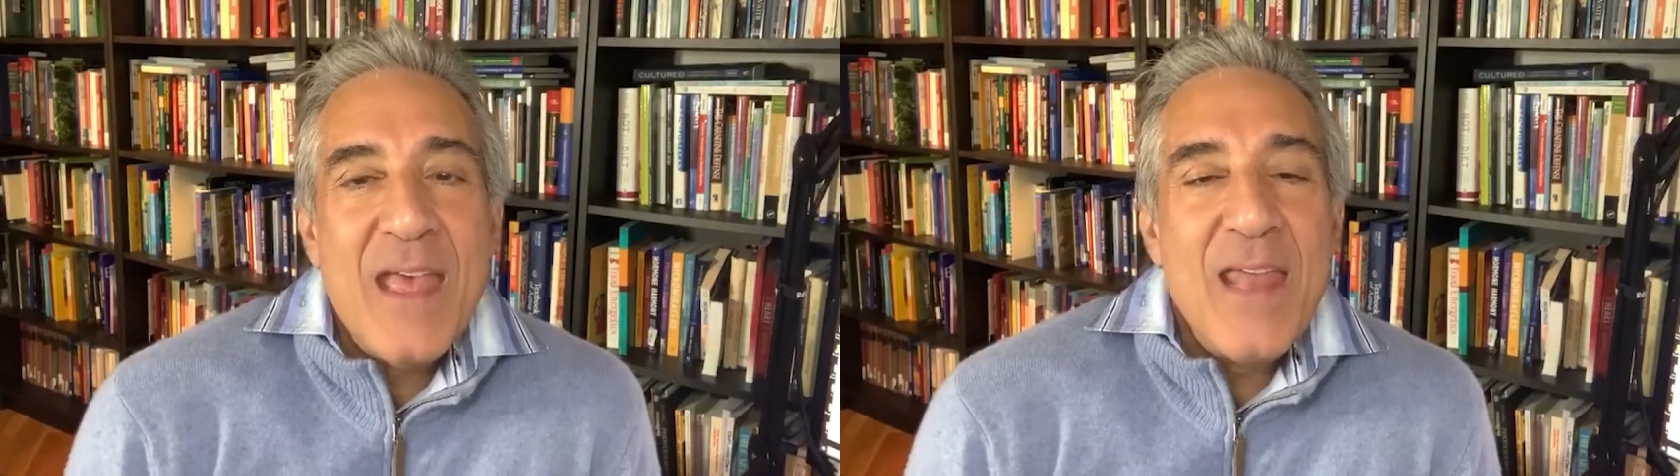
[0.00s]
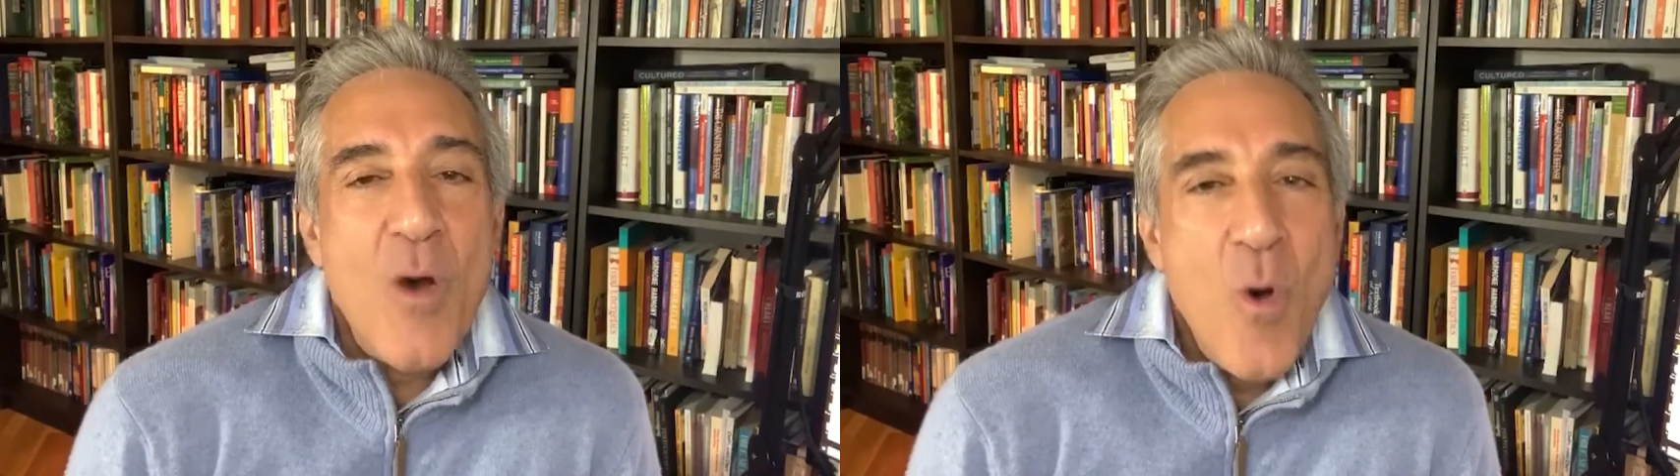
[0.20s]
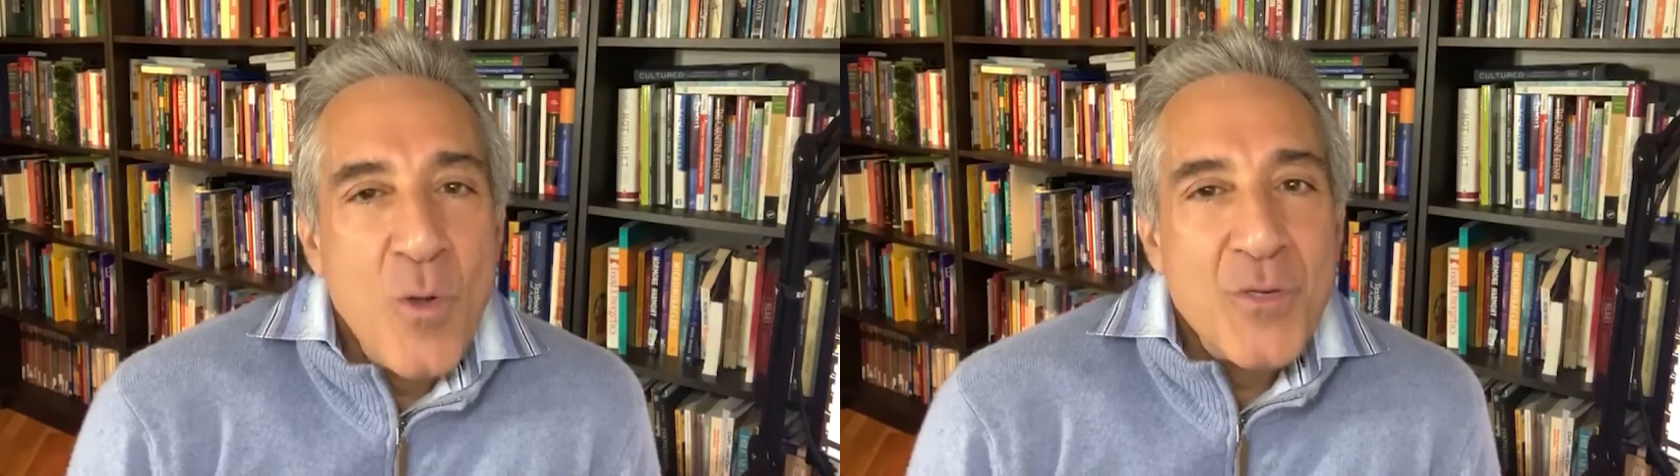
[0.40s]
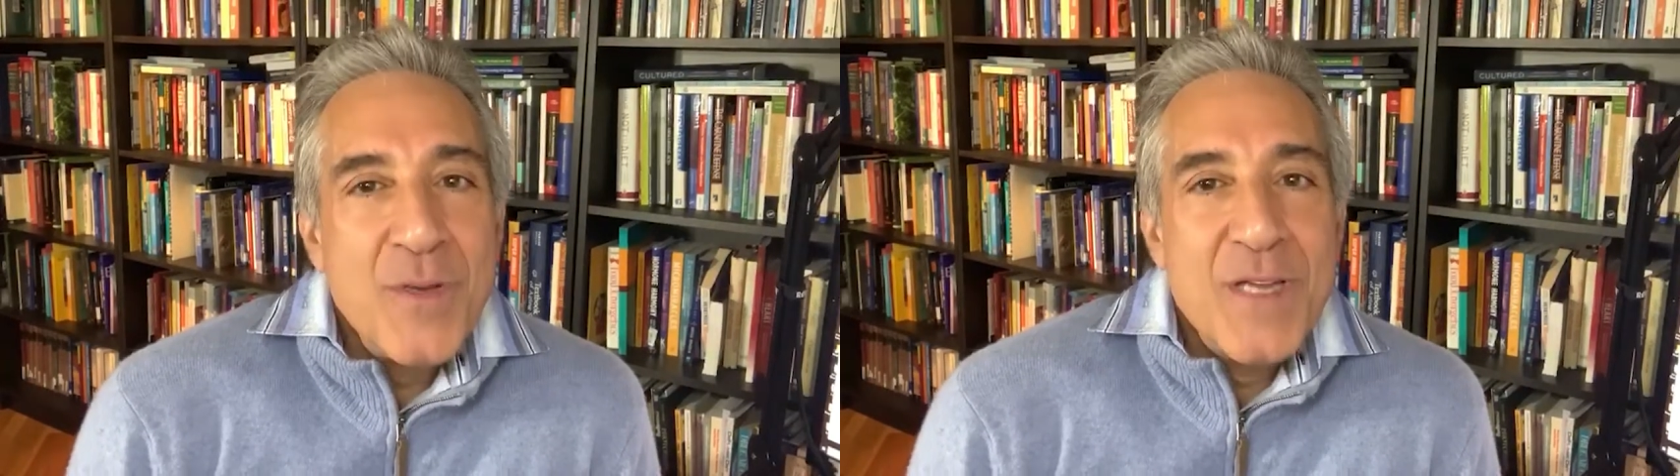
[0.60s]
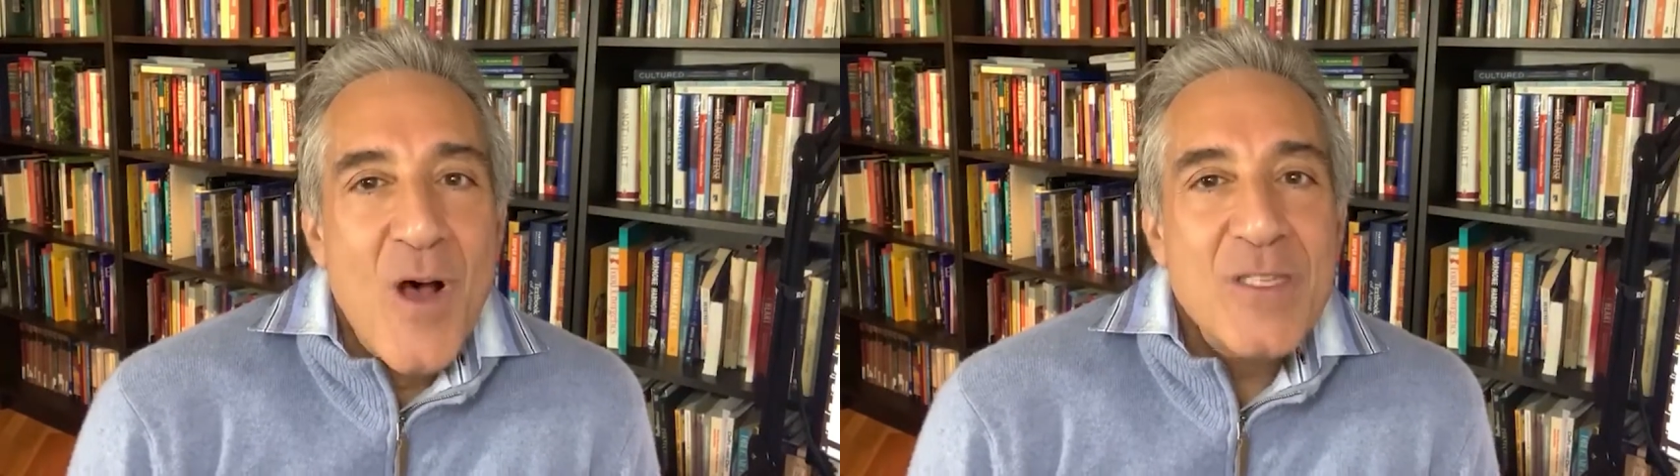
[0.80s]
And older
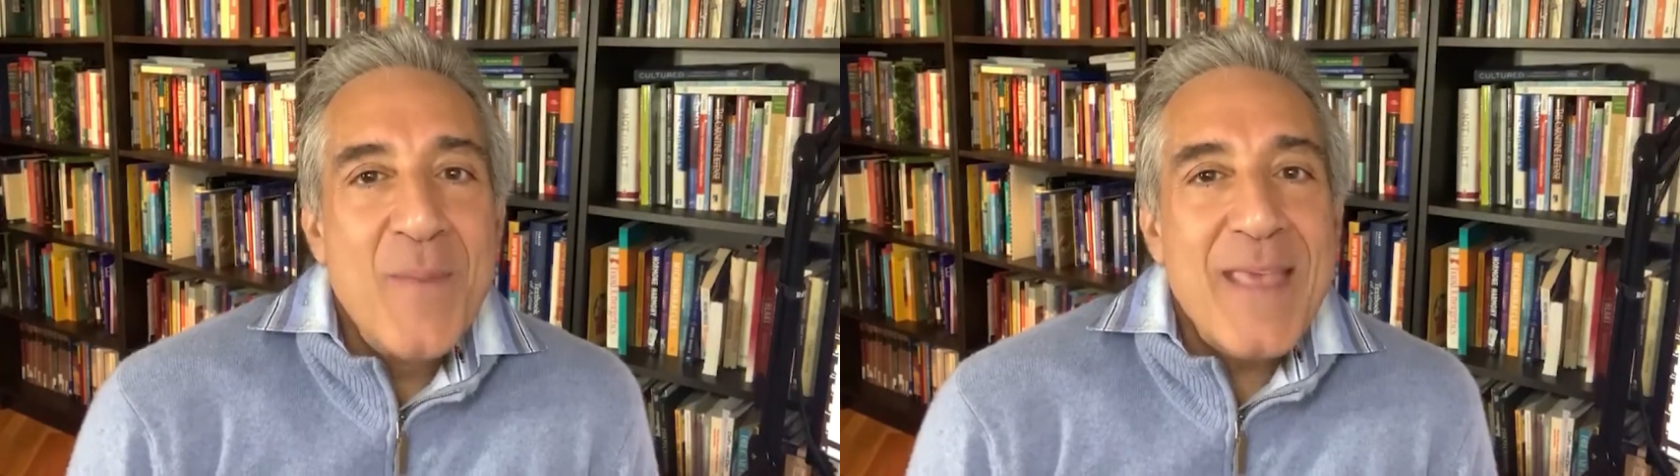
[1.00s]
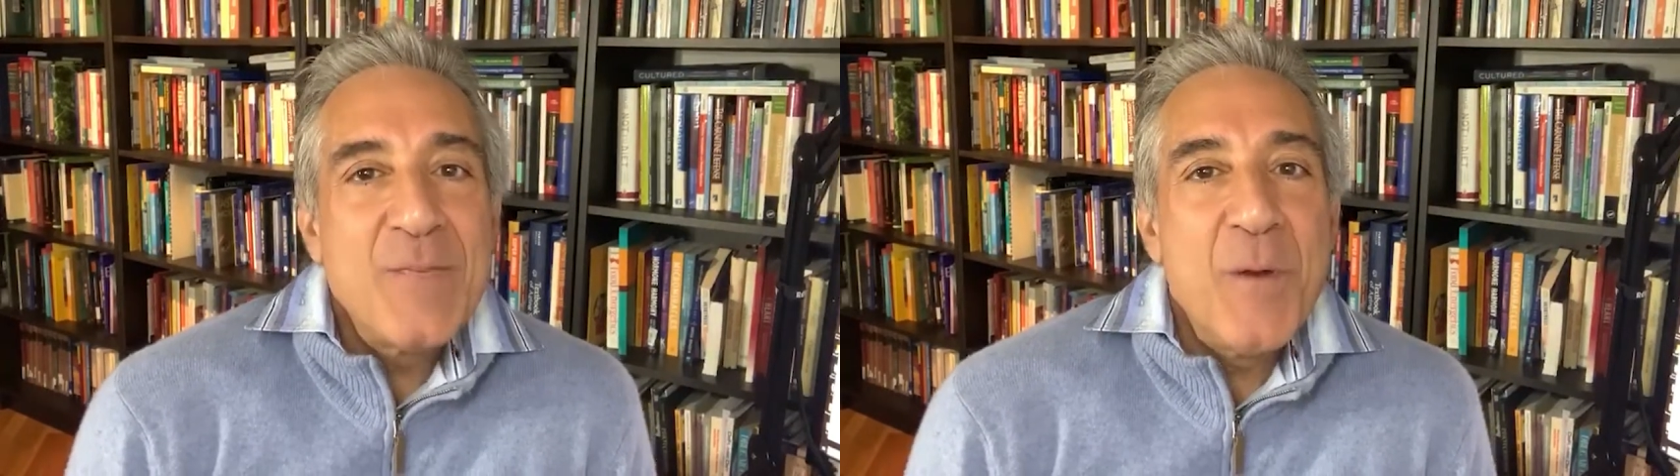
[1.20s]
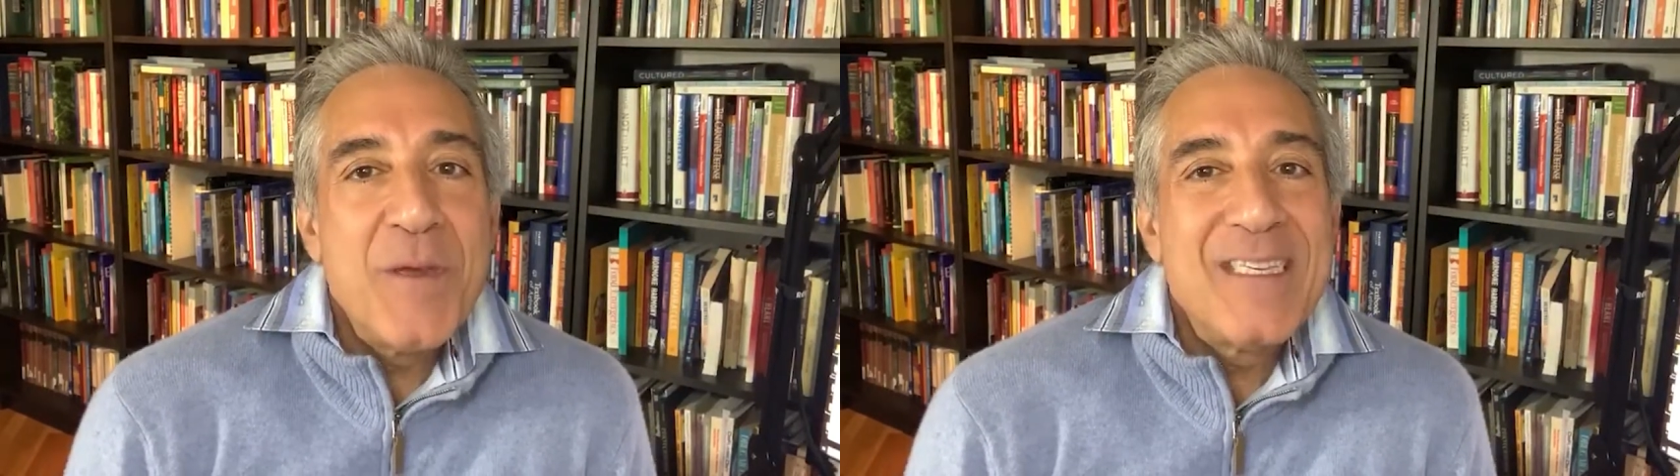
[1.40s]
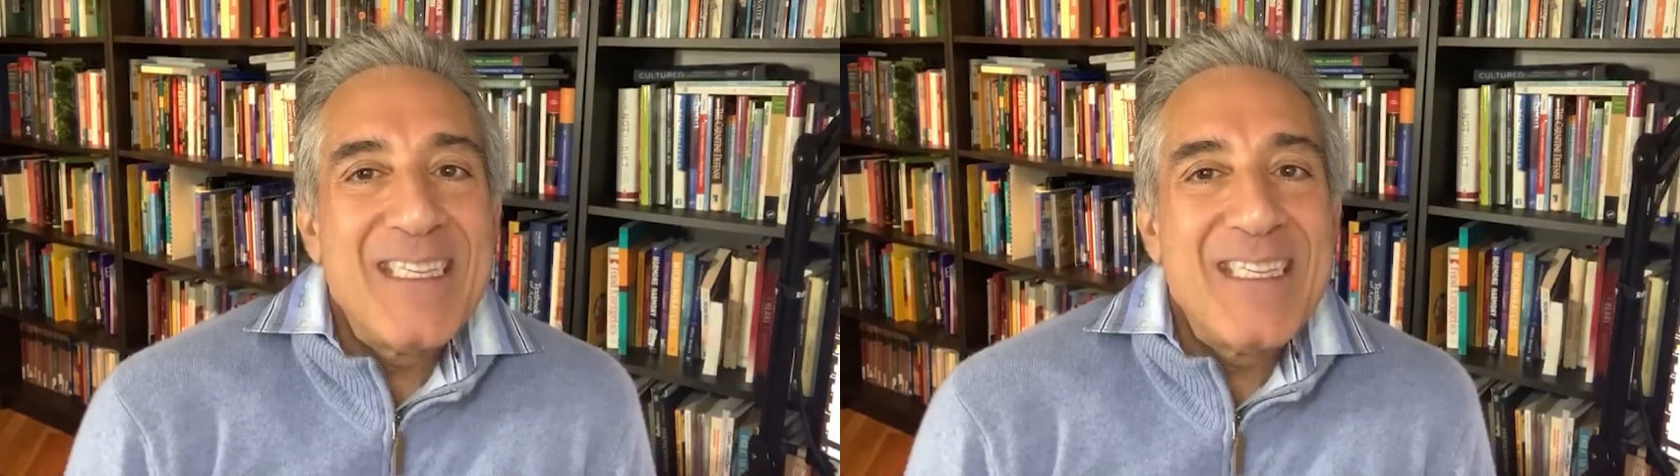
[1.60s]
adults may experience